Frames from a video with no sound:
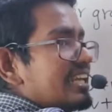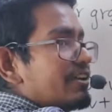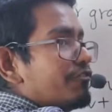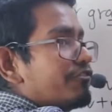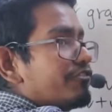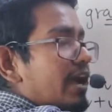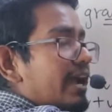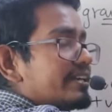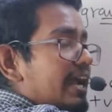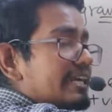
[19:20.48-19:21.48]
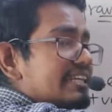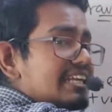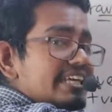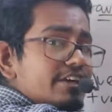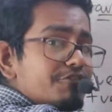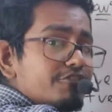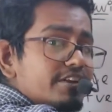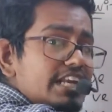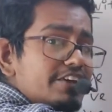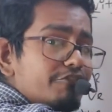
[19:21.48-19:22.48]
like a
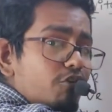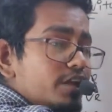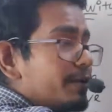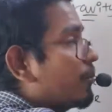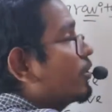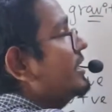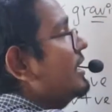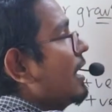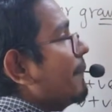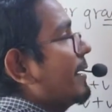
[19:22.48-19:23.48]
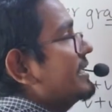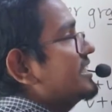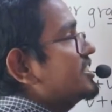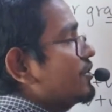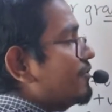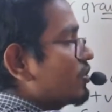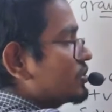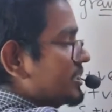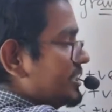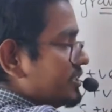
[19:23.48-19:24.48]
freely falling body. My initial
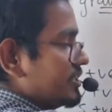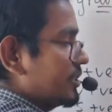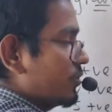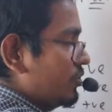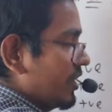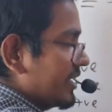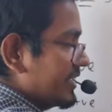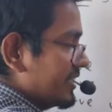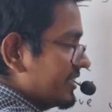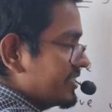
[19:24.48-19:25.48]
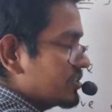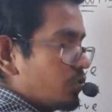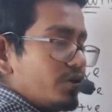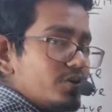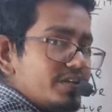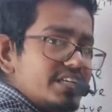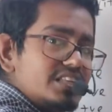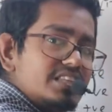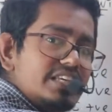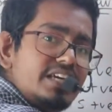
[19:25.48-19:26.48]
velocity is 0. Here it is going to
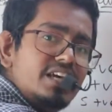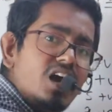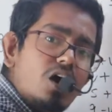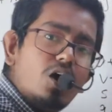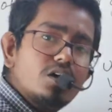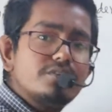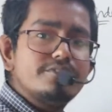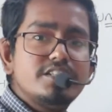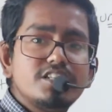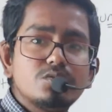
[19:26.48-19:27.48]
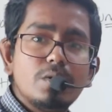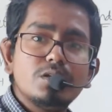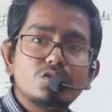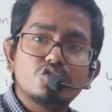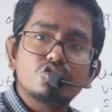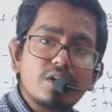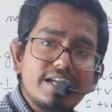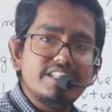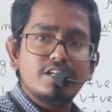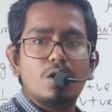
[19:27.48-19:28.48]
it is going to
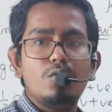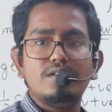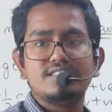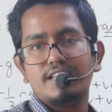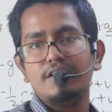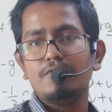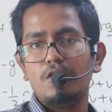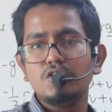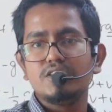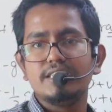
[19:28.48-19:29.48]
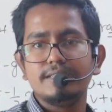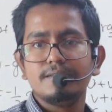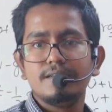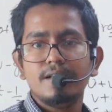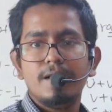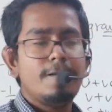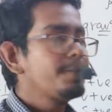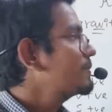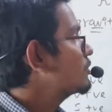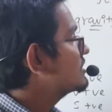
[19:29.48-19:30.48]
strike the ground with certain velocity.
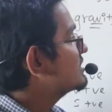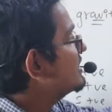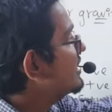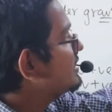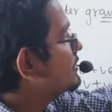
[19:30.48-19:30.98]
You can see here